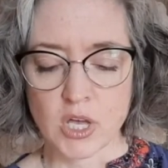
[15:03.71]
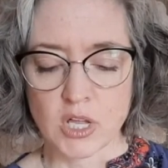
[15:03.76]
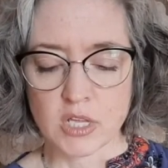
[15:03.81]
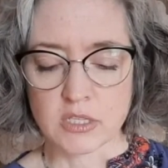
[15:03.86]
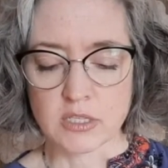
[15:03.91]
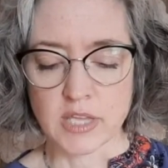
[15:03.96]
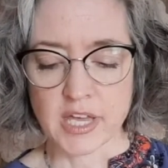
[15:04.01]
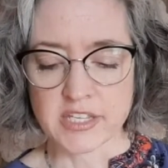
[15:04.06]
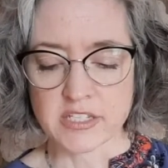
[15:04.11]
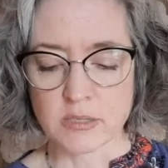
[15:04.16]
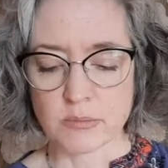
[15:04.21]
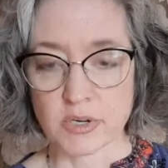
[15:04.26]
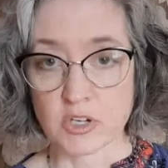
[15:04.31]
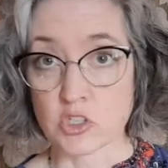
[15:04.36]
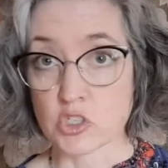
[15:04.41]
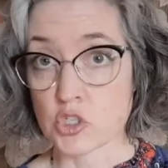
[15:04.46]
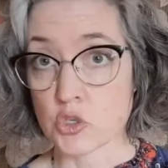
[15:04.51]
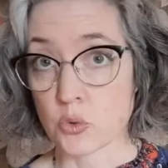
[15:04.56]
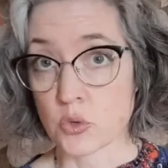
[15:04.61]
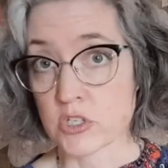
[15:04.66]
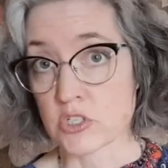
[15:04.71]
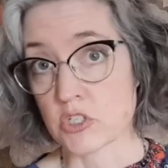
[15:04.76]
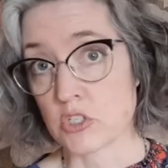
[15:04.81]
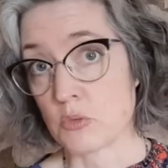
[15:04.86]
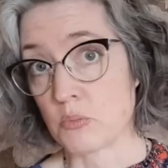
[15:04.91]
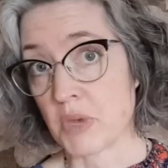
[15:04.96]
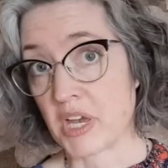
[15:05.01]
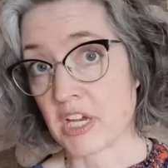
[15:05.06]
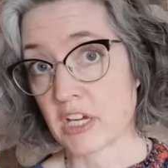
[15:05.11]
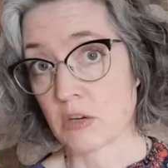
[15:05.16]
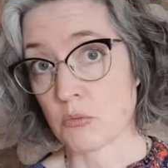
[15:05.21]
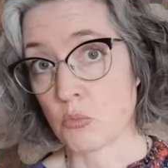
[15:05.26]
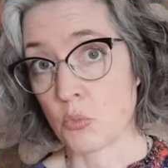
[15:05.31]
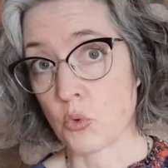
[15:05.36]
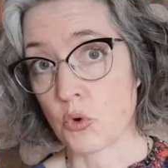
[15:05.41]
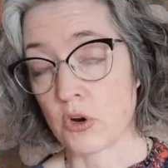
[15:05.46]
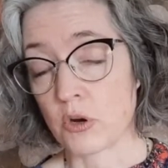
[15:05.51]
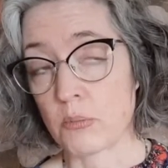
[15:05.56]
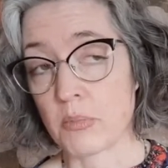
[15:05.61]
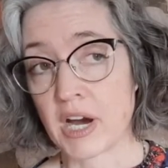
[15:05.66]
less about a choice you make and
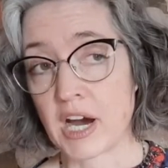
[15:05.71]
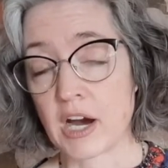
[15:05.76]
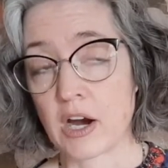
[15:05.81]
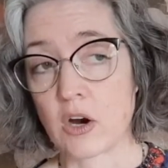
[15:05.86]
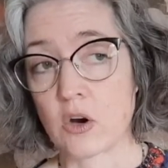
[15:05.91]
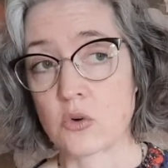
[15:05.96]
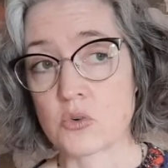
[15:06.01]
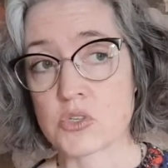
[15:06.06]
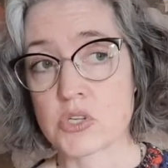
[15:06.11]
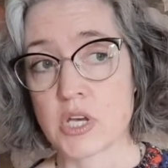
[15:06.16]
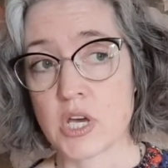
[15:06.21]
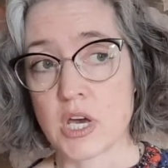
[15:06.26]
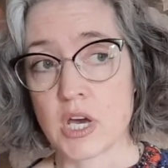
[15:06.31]
more about